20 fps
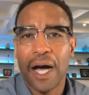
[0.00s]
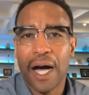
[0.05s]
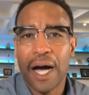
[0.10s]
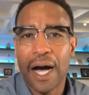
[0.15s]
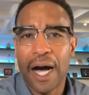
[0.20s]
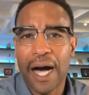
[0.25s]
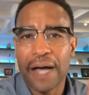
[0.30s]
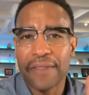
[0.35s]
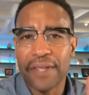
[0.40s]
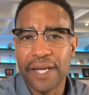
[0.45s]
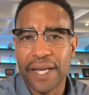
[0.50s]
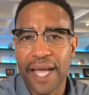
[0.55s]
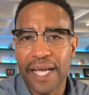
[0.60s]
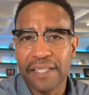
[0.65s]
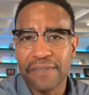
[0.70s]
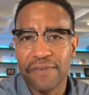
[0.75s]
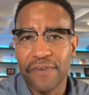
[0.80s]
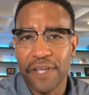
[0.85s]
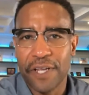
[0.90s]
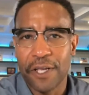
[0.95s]
on the
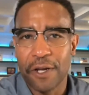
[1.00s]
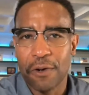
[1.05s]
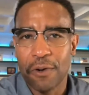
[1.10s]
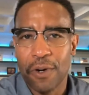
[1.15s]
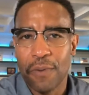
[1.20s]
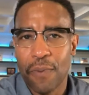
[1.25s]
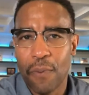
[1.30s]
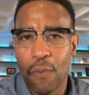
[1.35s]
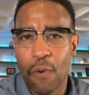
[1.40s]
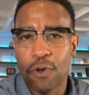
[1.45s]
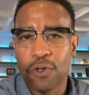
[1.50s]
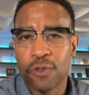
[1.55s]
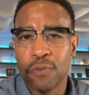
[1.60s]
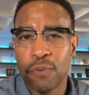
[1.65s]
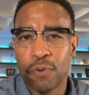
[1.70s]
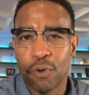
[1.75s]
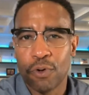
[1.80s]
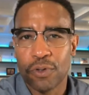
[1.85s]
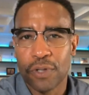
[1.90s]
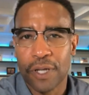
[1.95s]
next video. But most
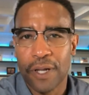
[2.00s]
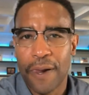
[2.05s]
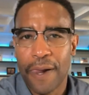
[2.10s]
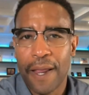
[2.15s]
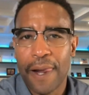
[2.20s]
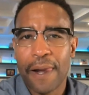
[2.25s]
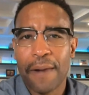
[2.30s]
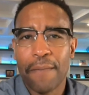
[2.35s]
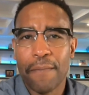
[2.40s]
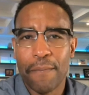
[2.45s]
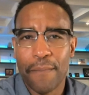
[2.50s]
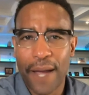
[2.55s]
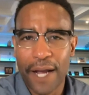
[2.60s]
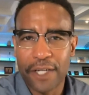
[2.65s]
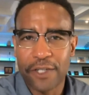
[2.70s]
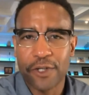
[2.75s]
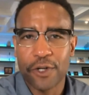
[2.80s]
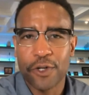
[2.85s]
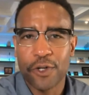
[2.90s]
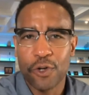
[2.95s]
importantly, make
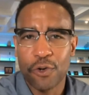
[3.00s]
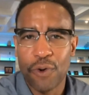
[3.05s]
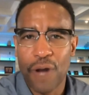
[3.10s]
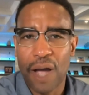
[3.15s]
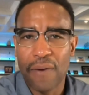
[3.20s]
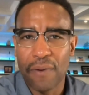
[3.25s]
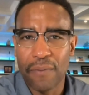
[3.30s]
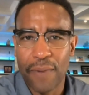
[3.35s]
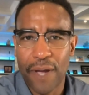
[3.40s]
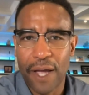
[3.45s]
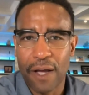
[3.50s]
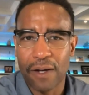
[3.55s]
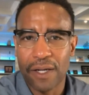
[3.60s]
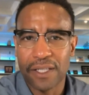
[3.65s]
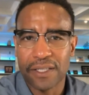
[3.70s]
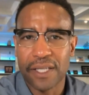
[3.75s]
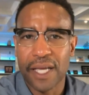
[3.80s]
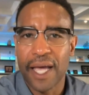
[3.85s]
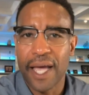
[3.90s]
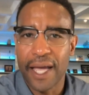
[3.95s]
sure you grab a mail and
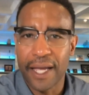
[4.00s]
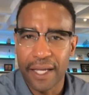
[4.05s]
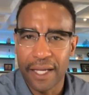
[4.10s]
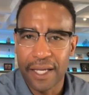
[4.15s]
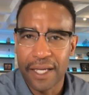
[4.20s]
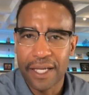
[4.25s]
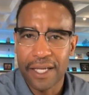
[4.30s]
say, hey,